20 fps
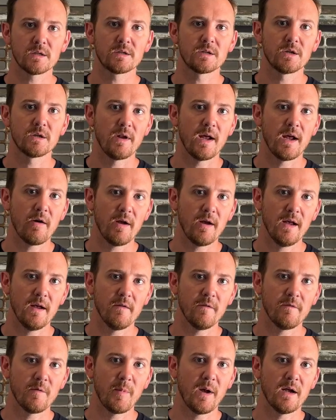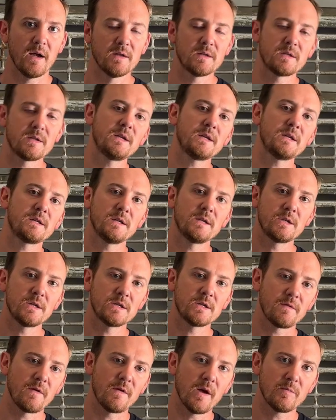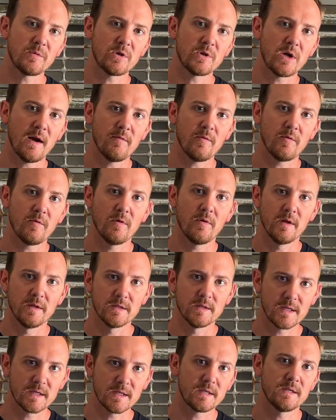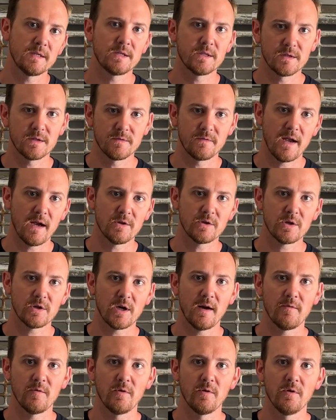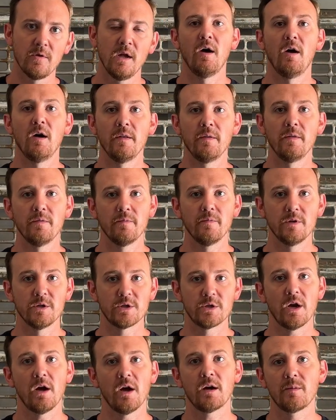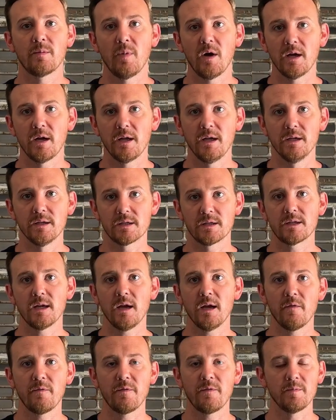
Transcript: So now I have about 6 inches of up travel and 6 inches of down travel on the shock body itself.